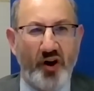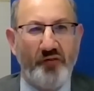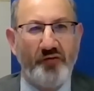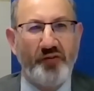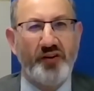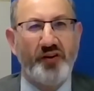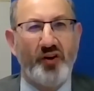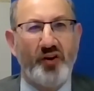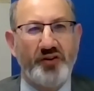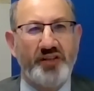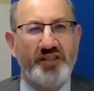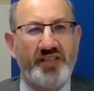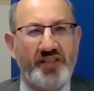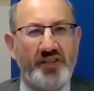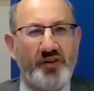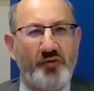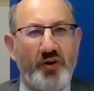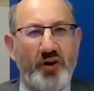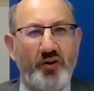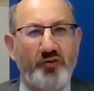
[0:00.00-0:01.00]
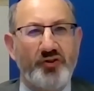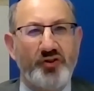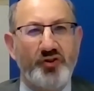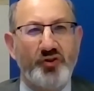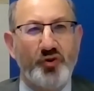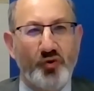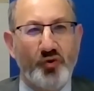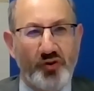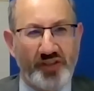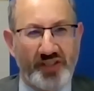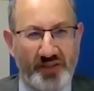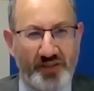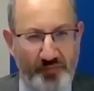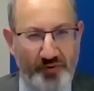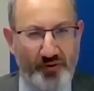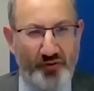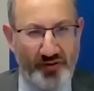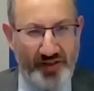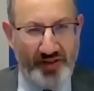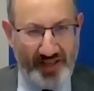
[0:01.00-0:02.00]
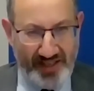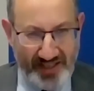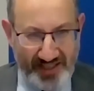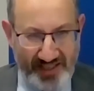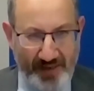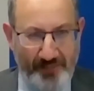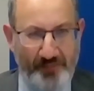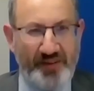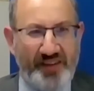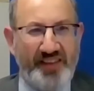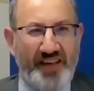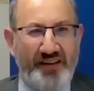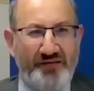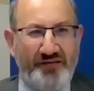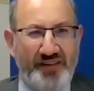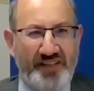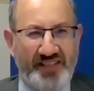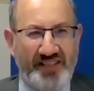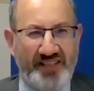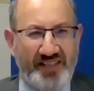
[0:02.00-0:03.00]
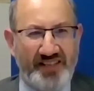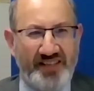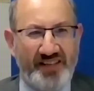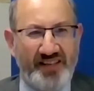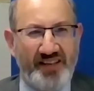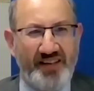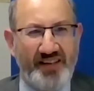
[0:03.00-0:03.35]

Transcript: often go to see the world's tallest building. It's something they visit.